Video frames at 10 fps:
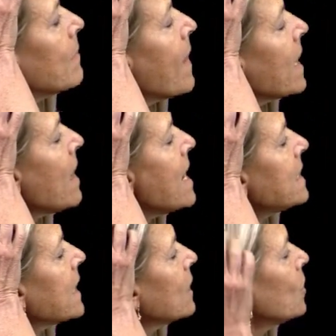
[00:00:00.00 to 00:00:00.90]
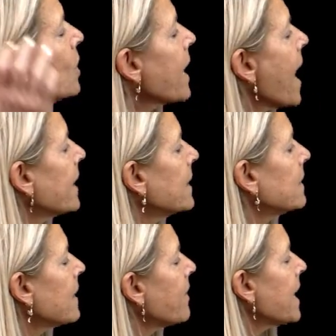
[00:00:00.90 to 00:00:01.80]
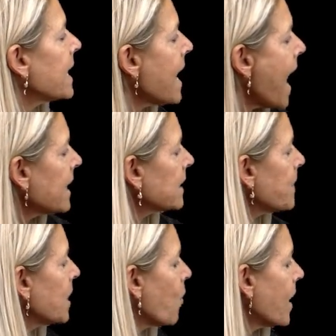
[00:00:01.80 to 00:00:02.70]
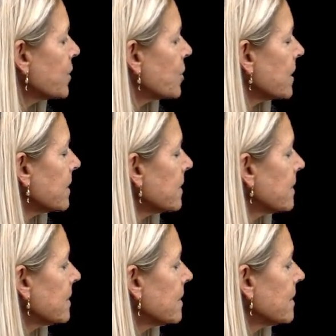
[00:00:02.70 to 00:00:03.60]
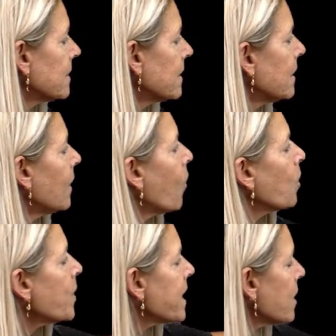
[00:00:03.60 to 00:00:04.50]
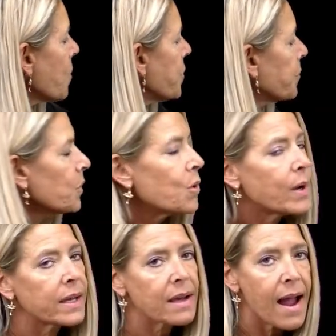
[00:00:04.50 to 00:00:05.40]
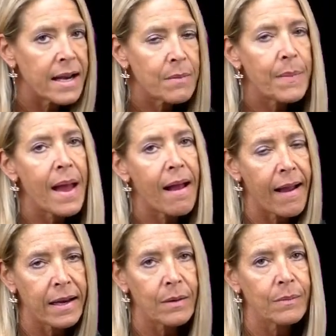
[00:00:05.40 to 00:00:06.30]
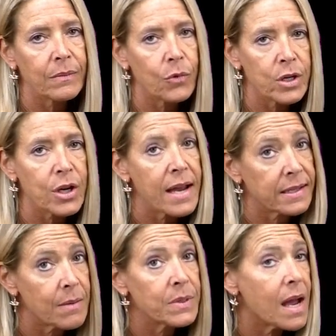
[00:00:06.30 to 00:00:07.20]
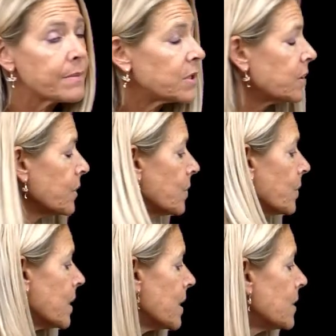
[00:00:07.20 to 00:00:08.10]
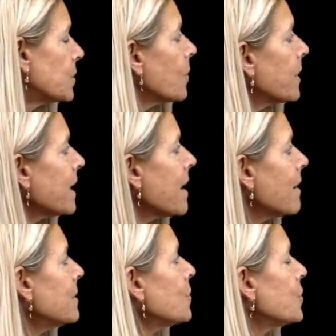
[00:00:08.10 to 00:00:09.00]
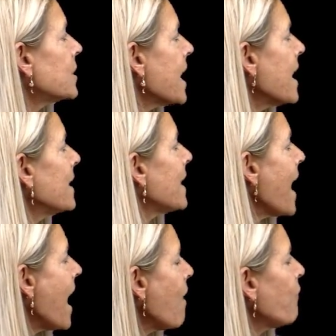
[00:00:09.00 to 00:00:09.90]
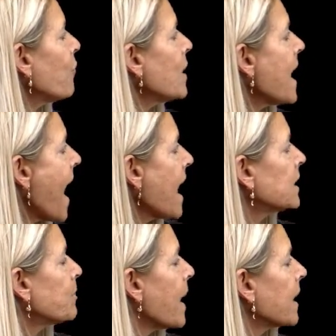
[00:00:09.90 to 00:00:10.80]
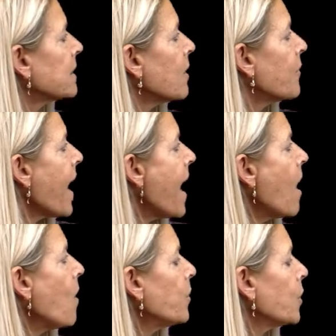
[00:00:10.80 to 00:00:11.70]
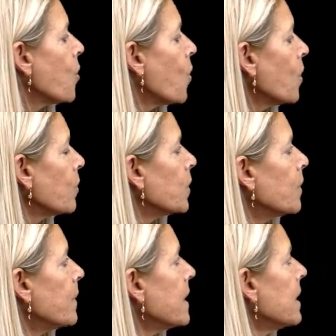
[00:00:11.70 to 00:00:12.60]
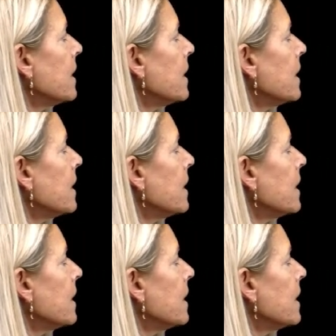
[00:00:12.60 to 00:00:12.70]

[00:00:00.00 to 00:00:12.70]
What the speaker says: my clients can look at it and they can ask me questions, or we can go through it item by item, which I sometimes do, so that they understand every aspect of how the courtroom